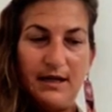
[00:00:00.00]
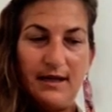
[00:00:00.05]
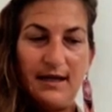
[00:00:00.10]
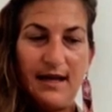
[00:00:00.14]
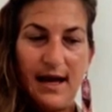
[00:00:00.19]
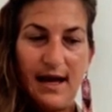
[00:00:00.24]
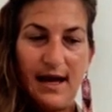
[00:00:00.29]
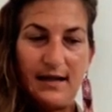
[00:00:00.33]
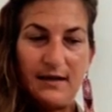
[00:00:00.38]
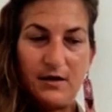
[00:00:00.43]

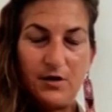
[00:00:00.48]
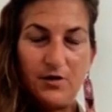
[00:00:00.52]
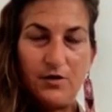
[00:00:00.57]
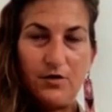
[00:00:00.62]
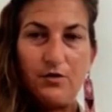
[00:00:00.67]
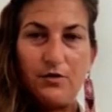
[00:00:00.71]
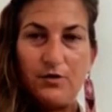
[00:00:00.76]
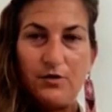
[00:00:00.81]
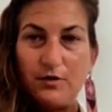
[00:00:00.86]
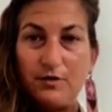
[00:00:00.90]
that
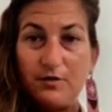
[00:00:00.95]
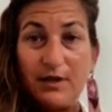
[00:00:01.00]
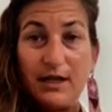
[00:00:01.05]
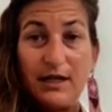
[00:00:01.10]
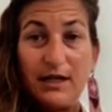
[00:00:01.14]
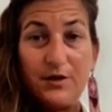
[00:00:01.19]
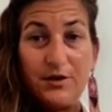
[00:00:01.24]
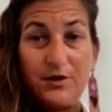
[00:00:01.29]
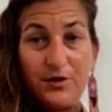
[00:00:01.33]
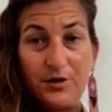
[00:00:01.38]
could
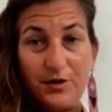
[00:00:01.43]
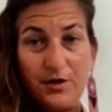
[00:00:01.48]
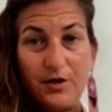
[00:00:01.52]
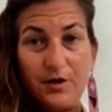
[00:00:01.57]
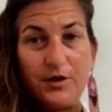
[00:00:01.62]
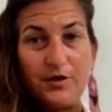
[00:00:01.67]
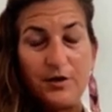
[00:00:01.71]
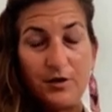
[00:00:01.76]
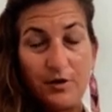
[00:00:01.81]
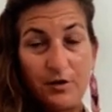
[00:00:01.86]
reach
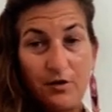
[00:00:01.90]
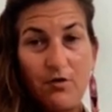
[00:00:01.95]
certain